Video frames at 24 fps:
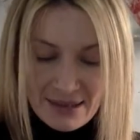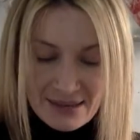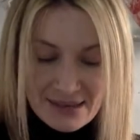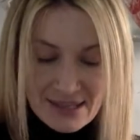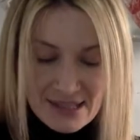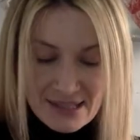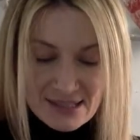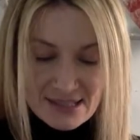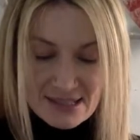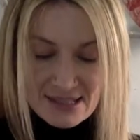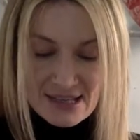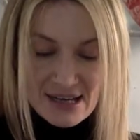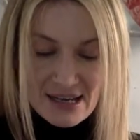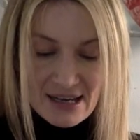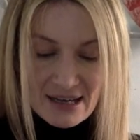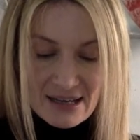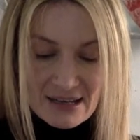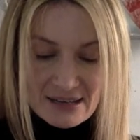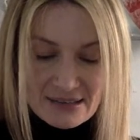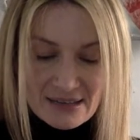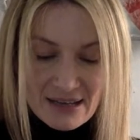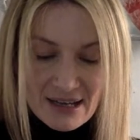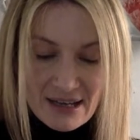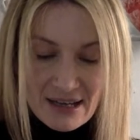This
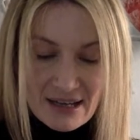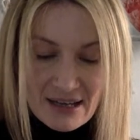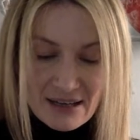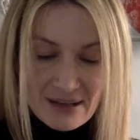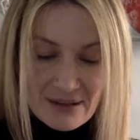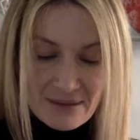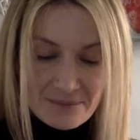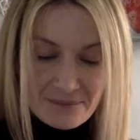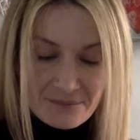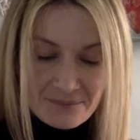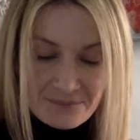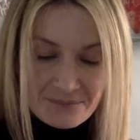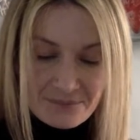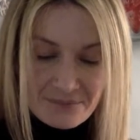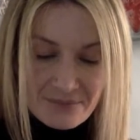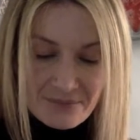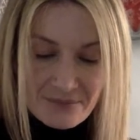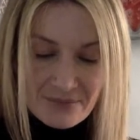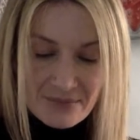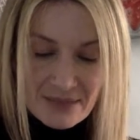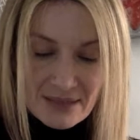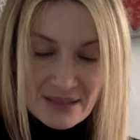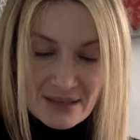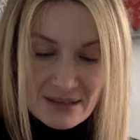card. Um,
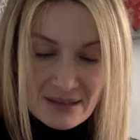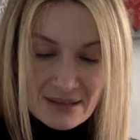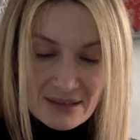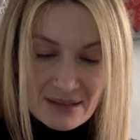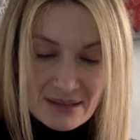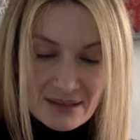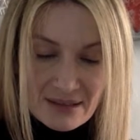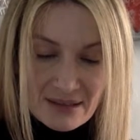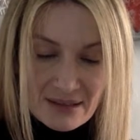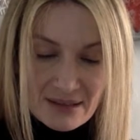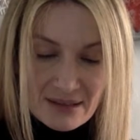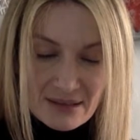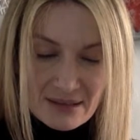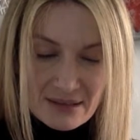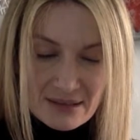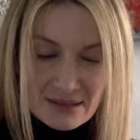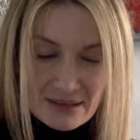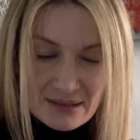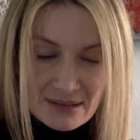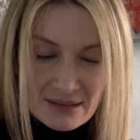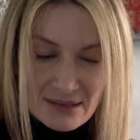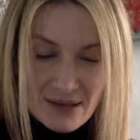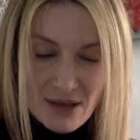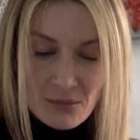
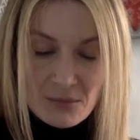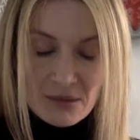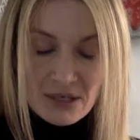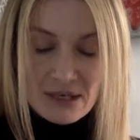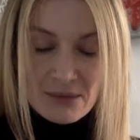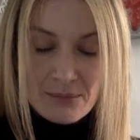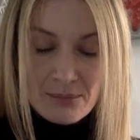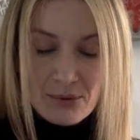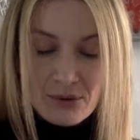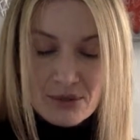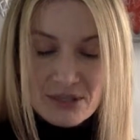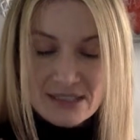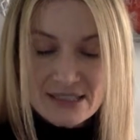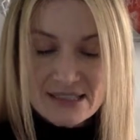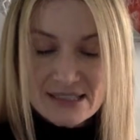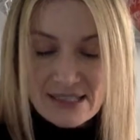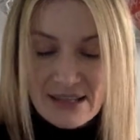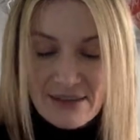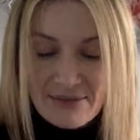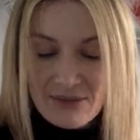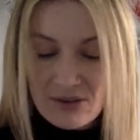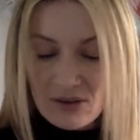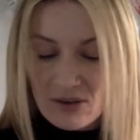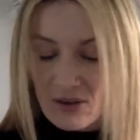I'm going to put a
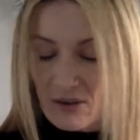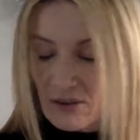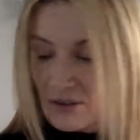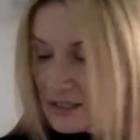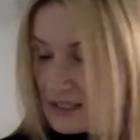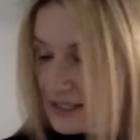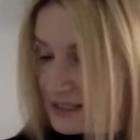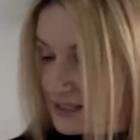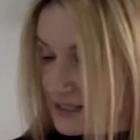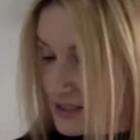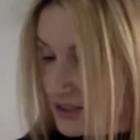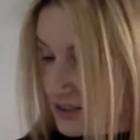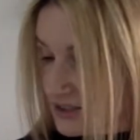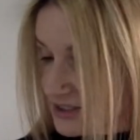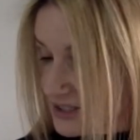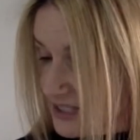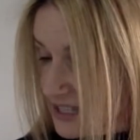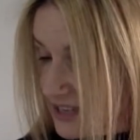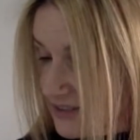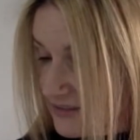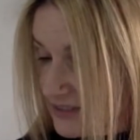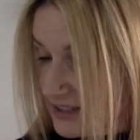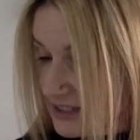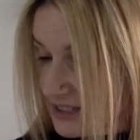seven on this. So
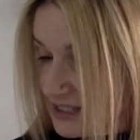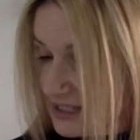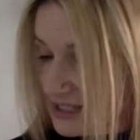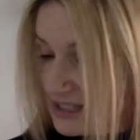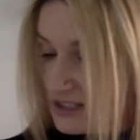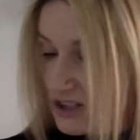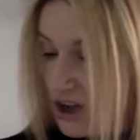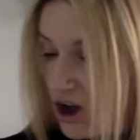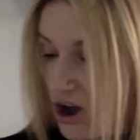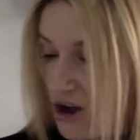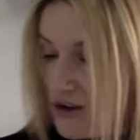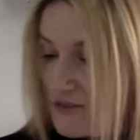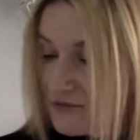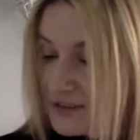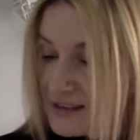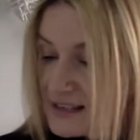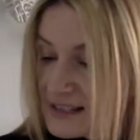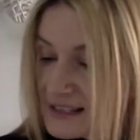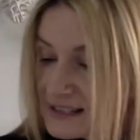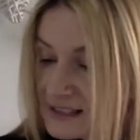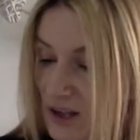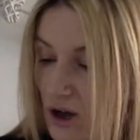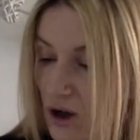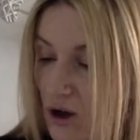seven is
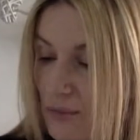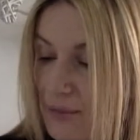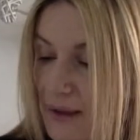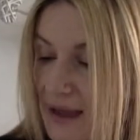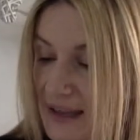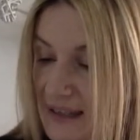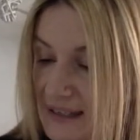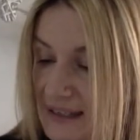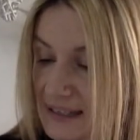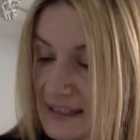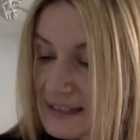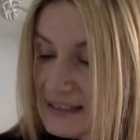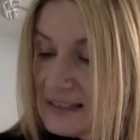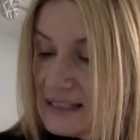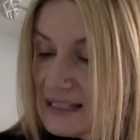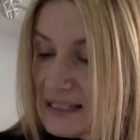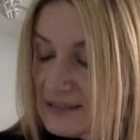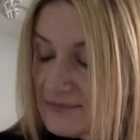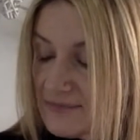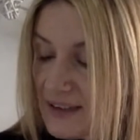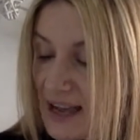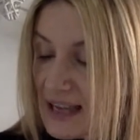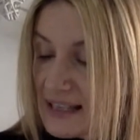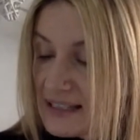ovaries, lower back, kidneys,
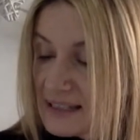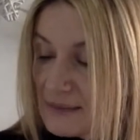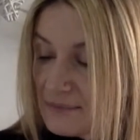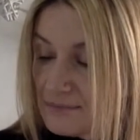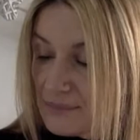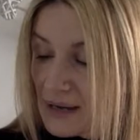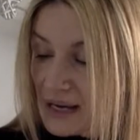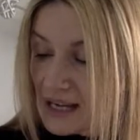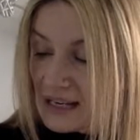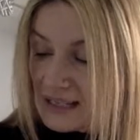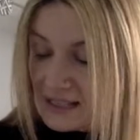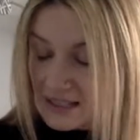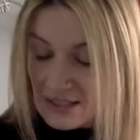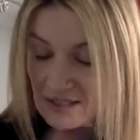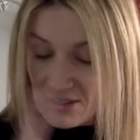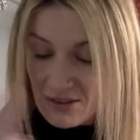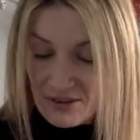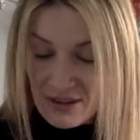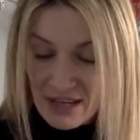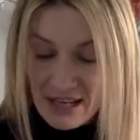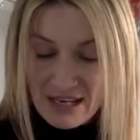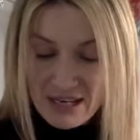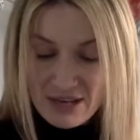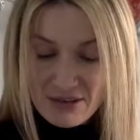veins, and buttocks. So
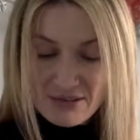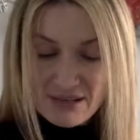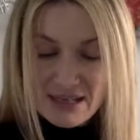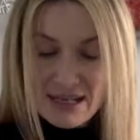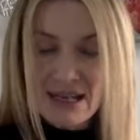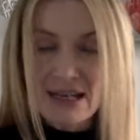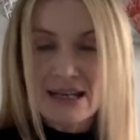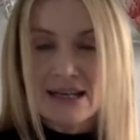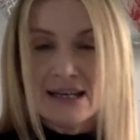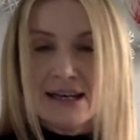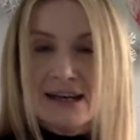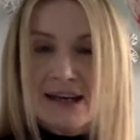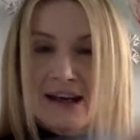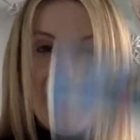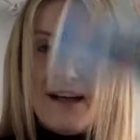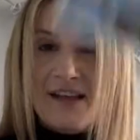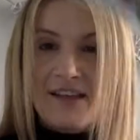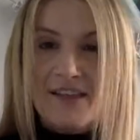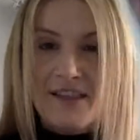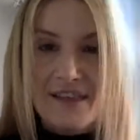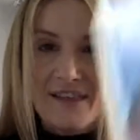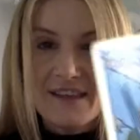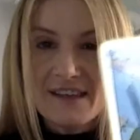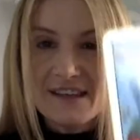that area.
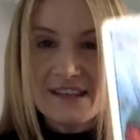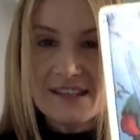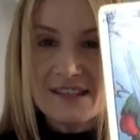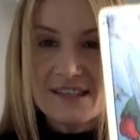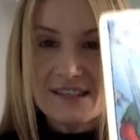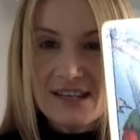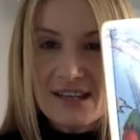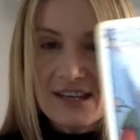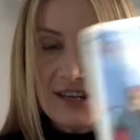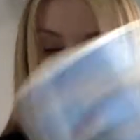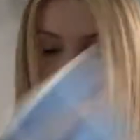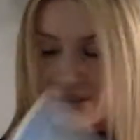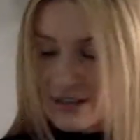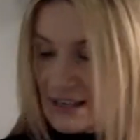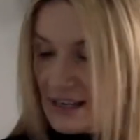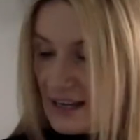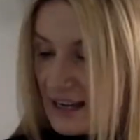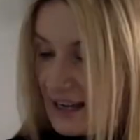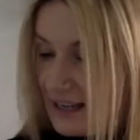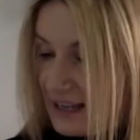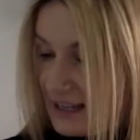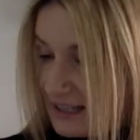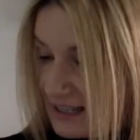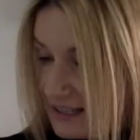This
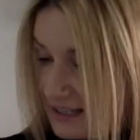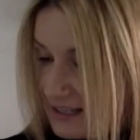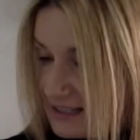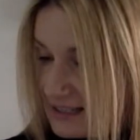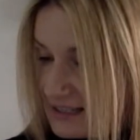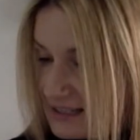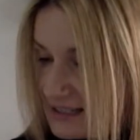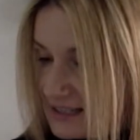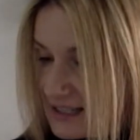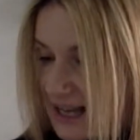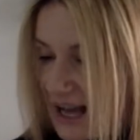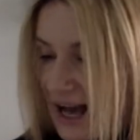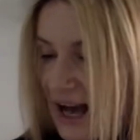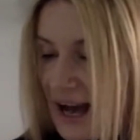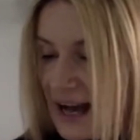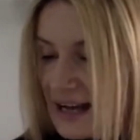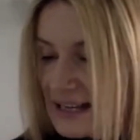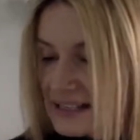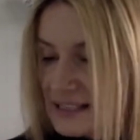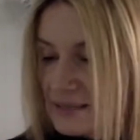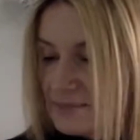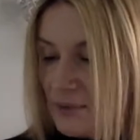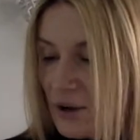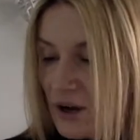area is
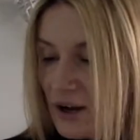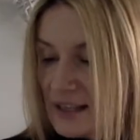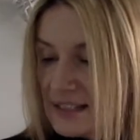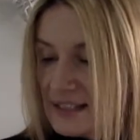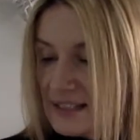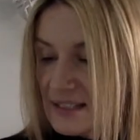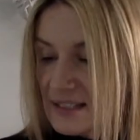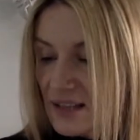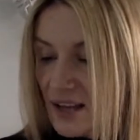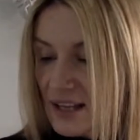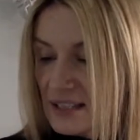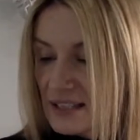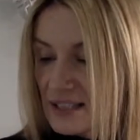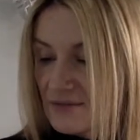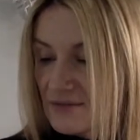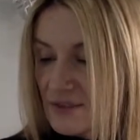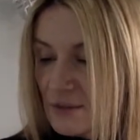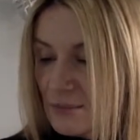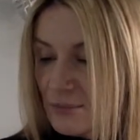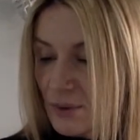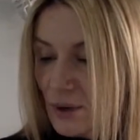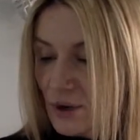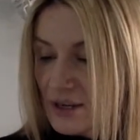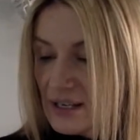heart, spine, sides of
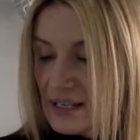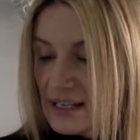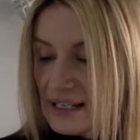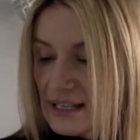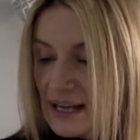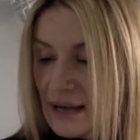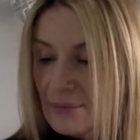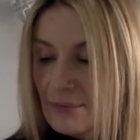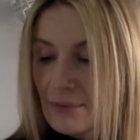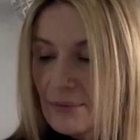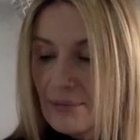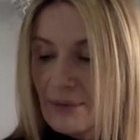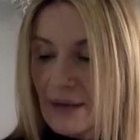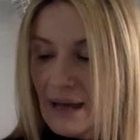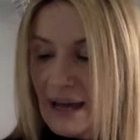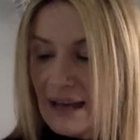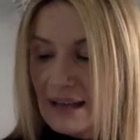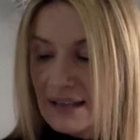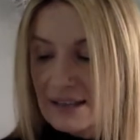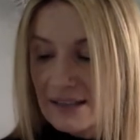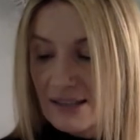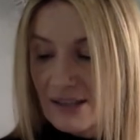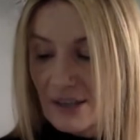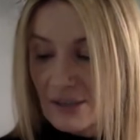the body, and upper
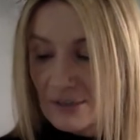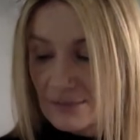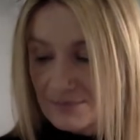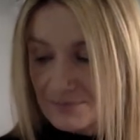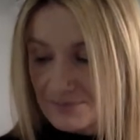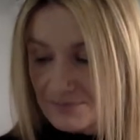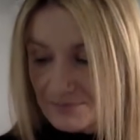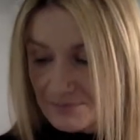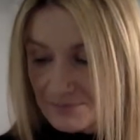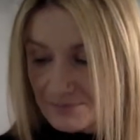back. So